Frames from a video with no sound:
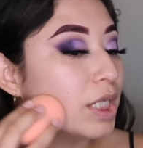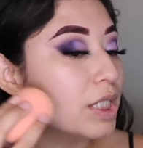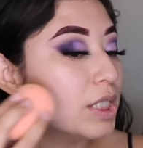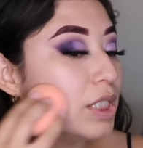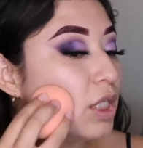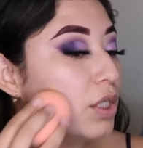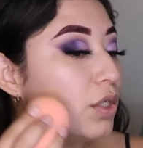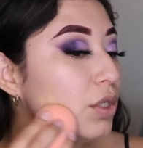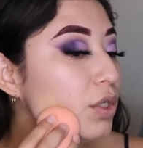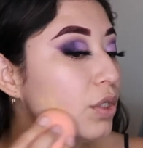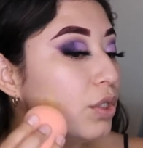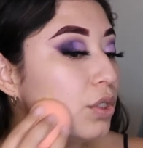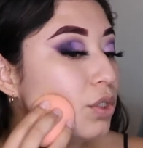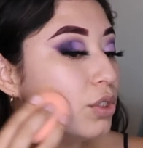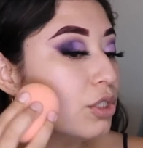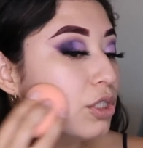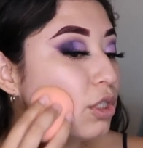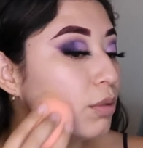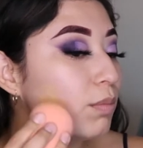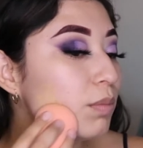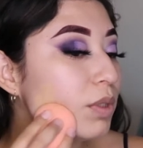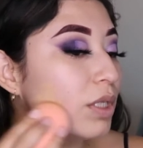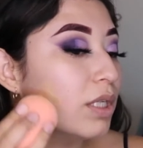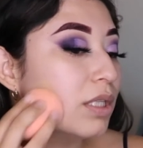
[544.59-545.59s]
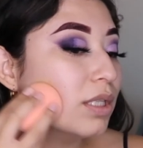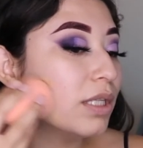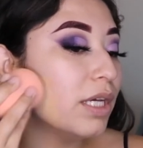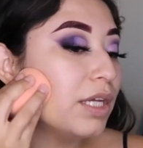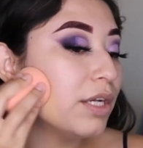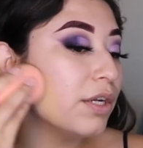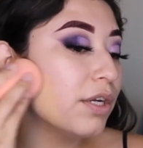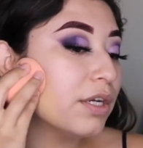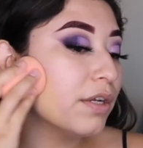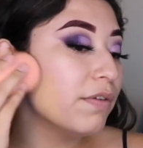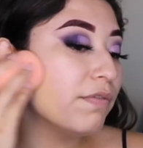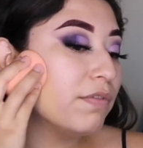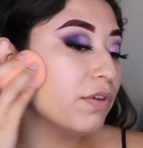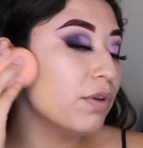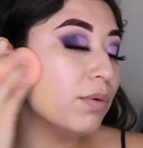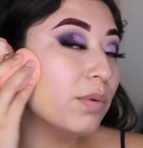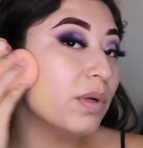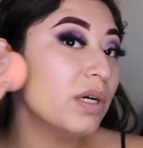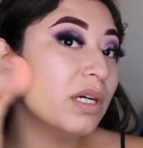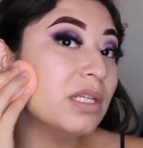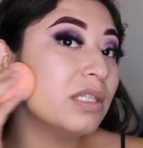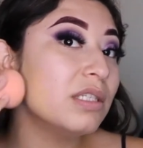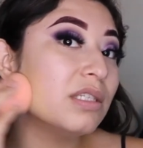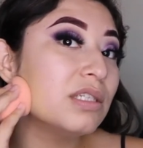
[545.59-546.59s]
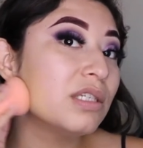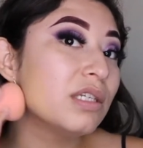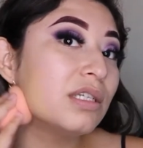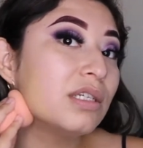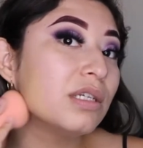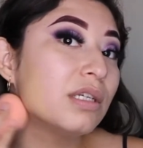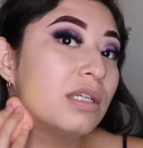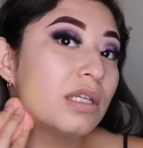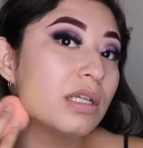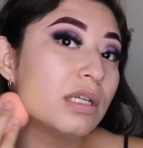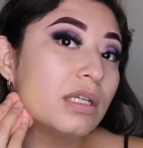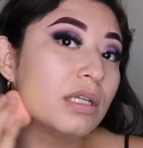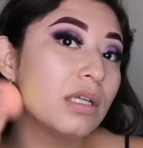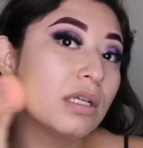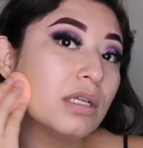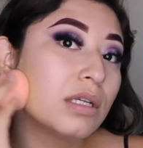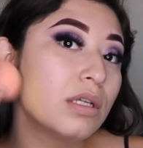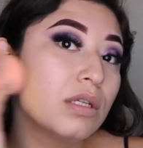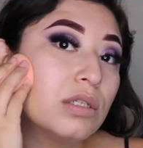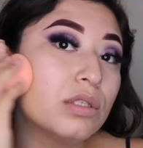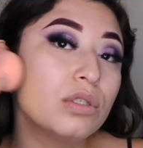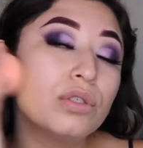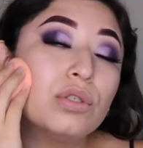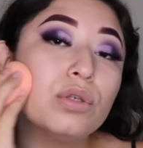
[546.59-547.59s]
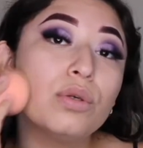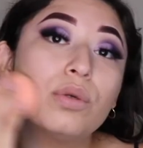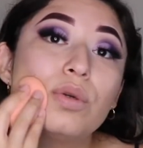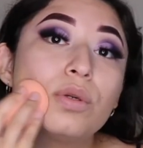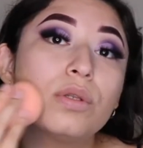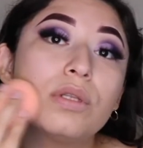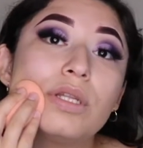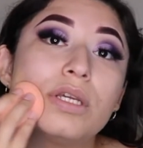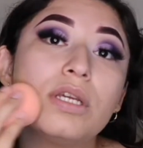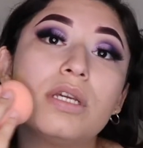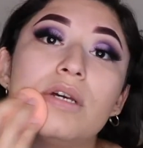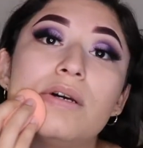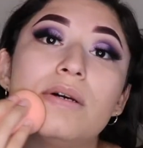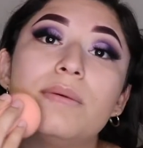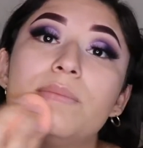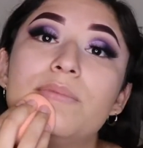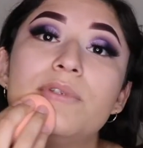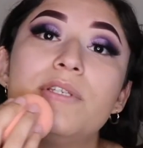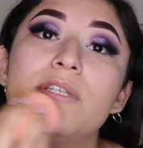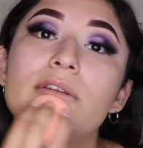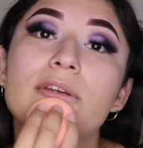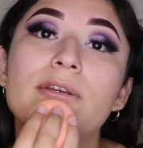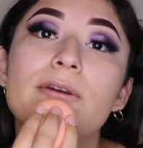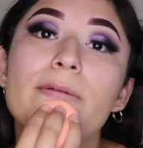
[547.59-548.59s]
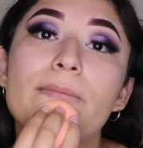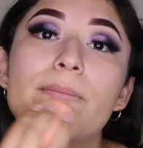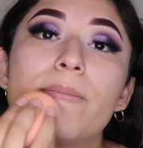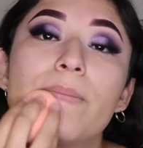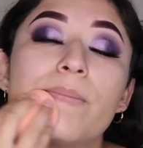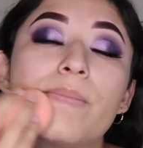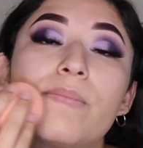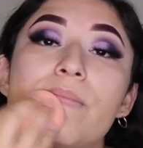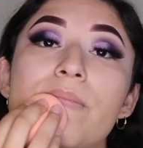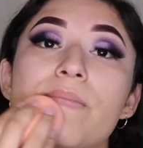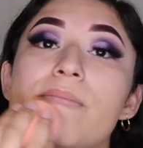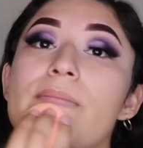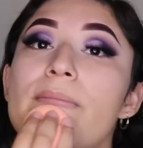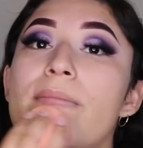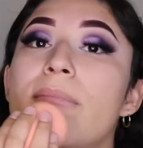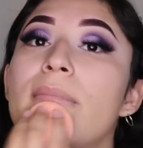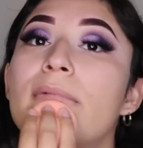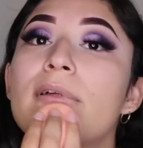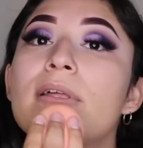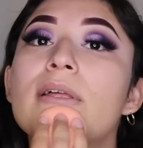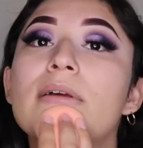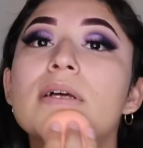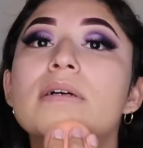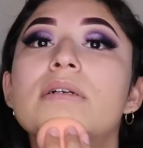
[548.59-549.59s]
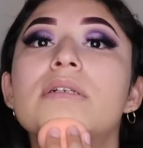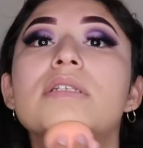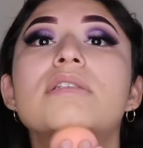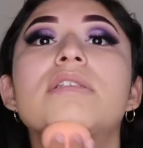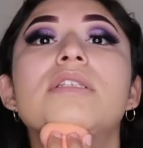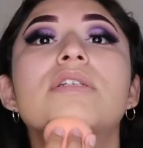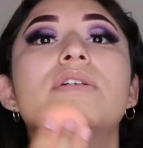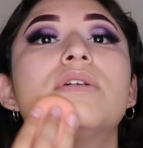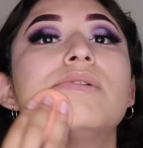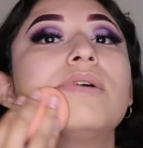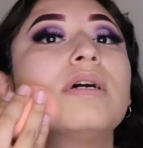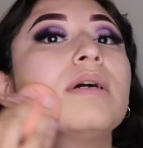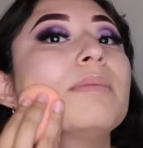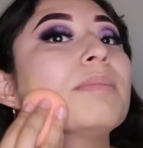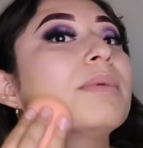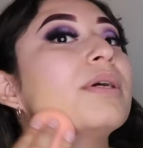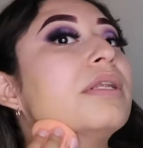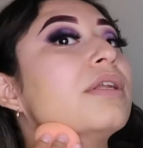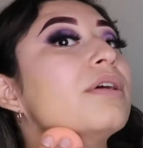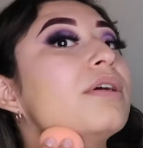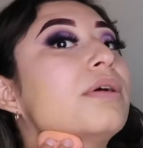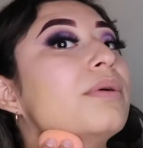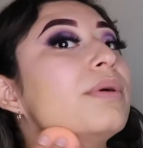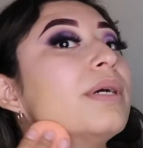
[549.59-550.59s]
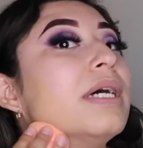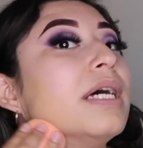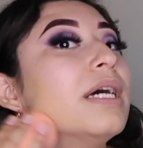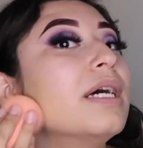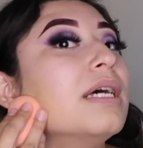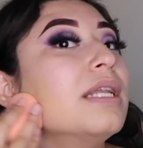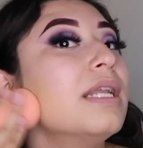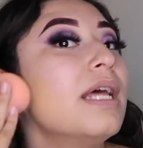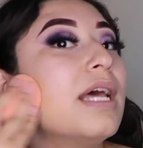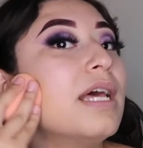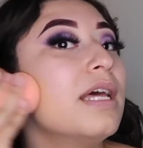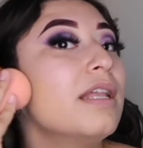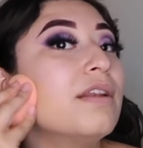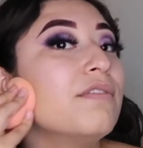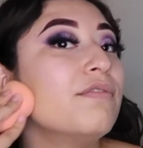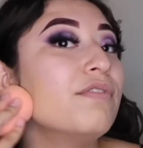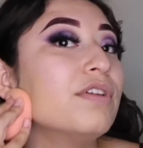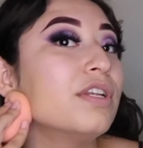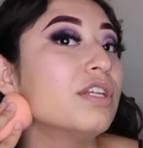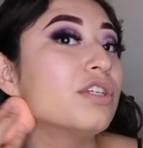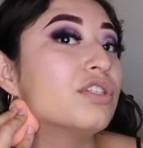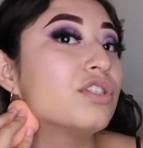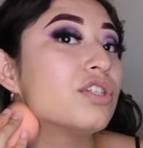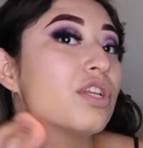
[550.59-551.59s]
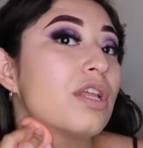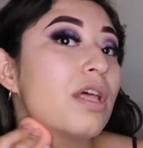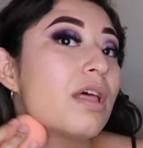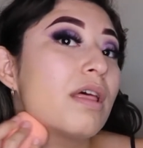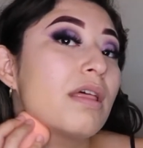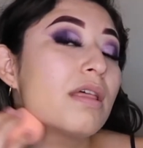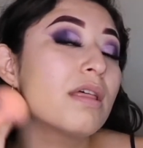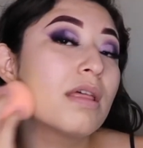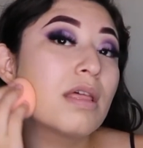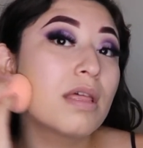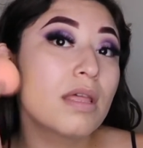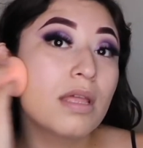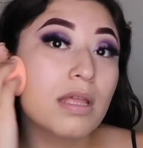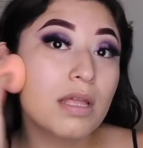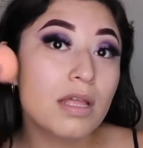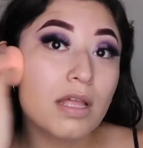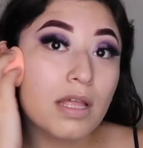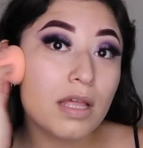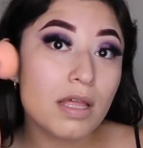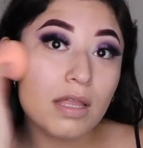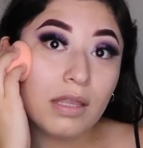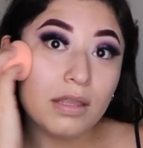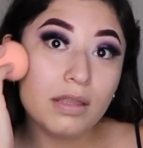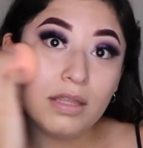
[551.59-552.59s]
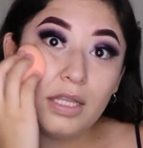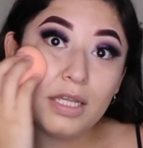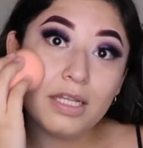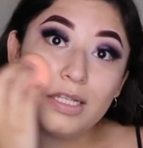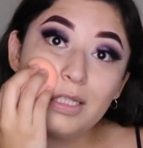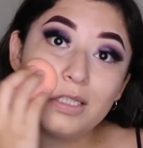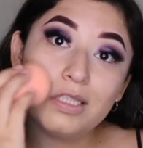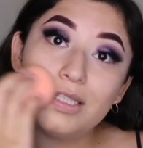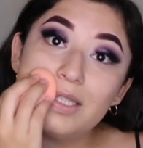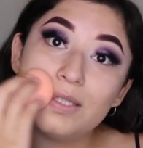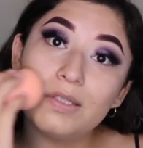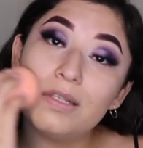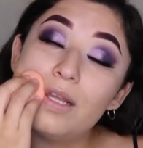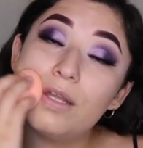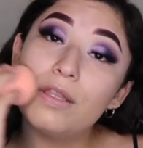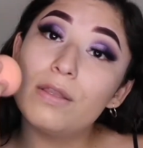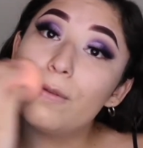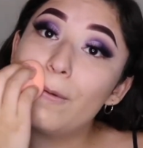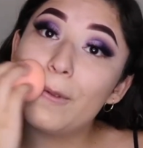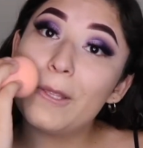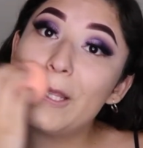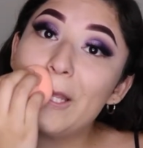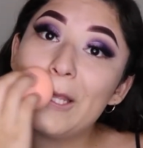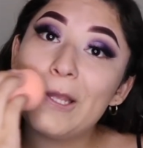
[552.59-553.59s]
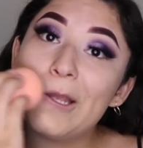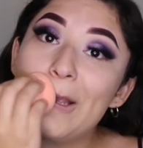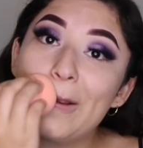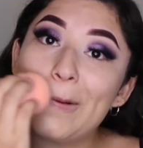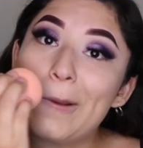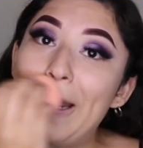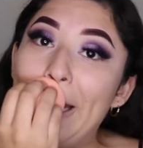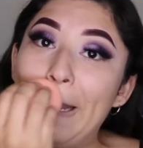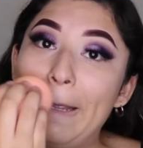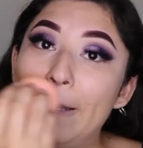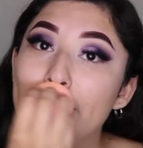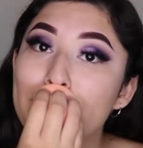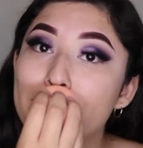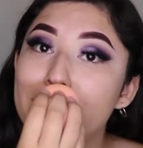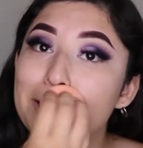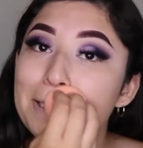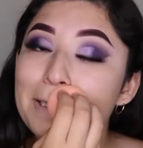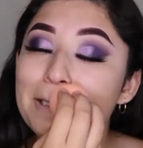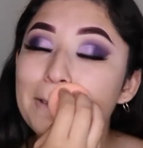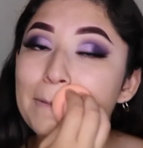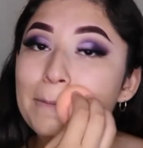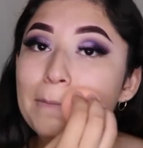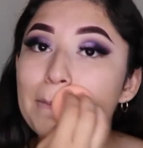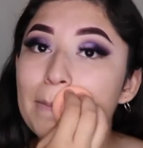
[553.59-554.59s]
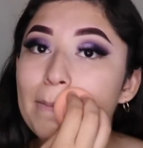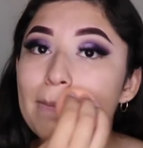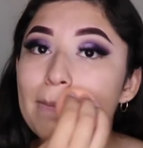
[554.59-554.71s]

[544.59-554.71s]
said, you can use something lighter if you want. Totally up to you. So I'm gonna go ahead and finish this, and then we can get right into